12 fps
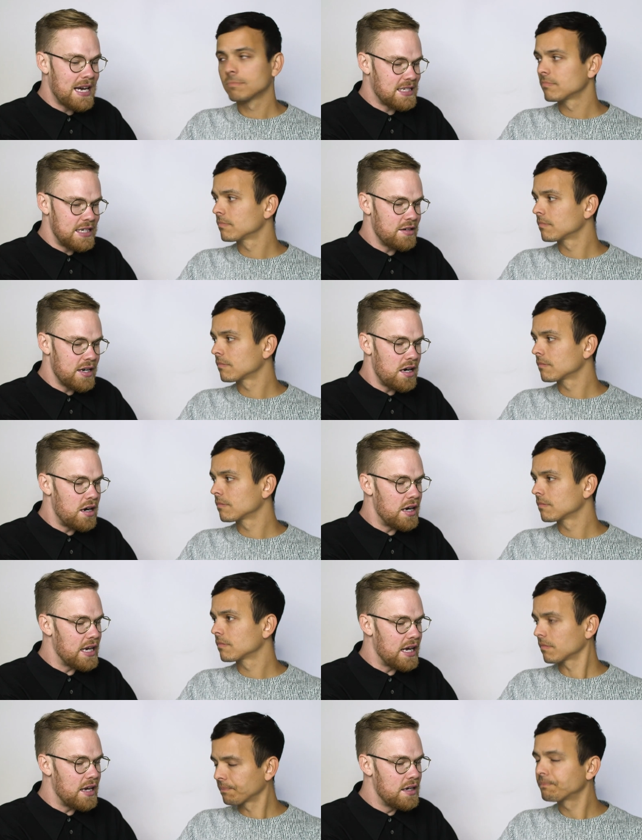Speaker 1: bacteria
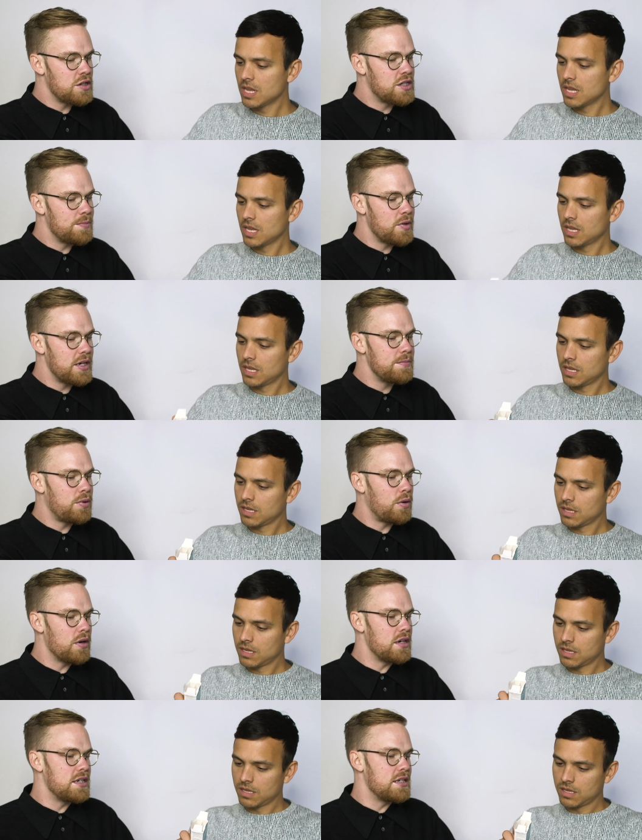on it. So there's some pretty
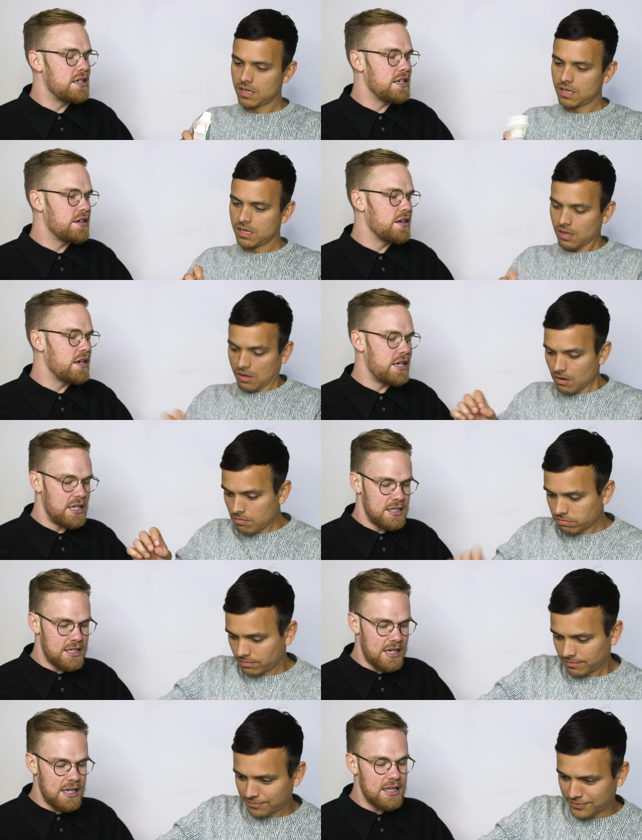important ingredients
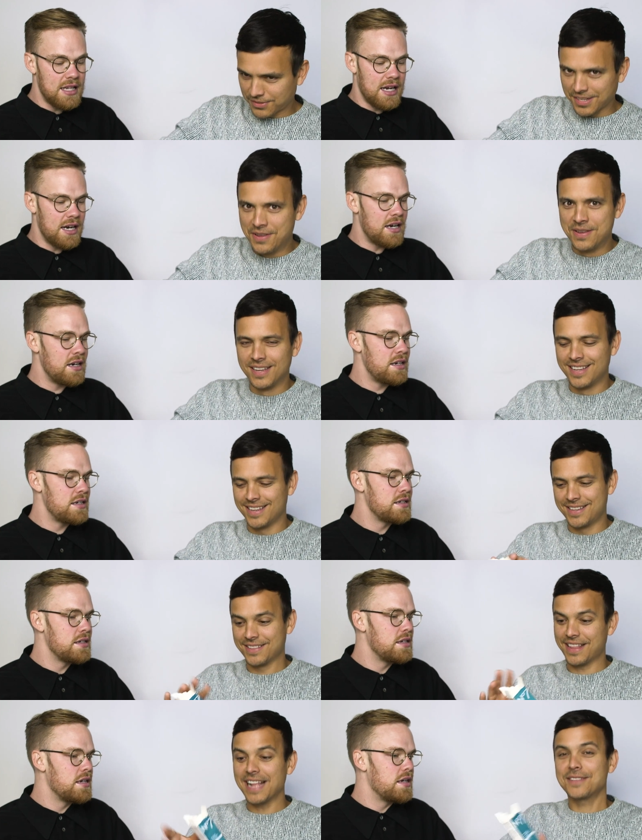in there.
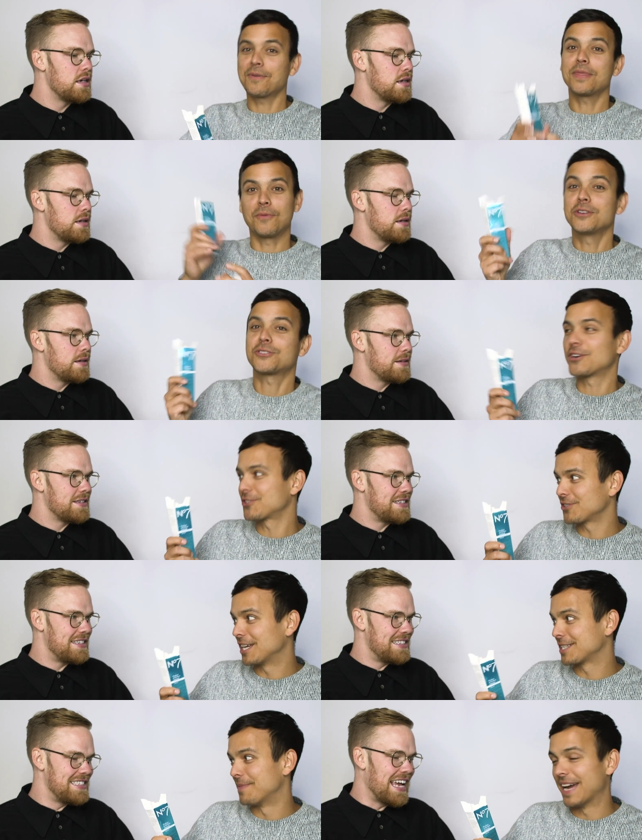That's what moisturizer
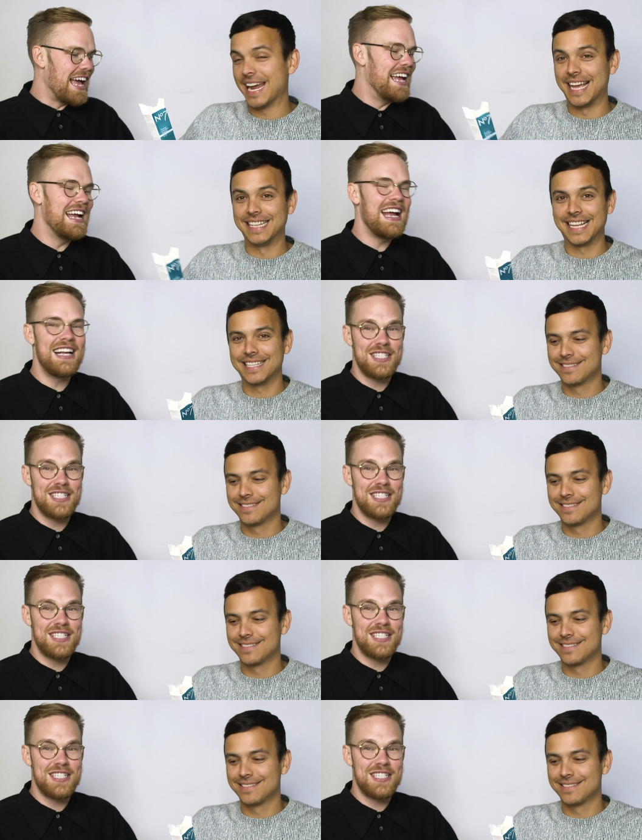does
Speaker 2: to my hands.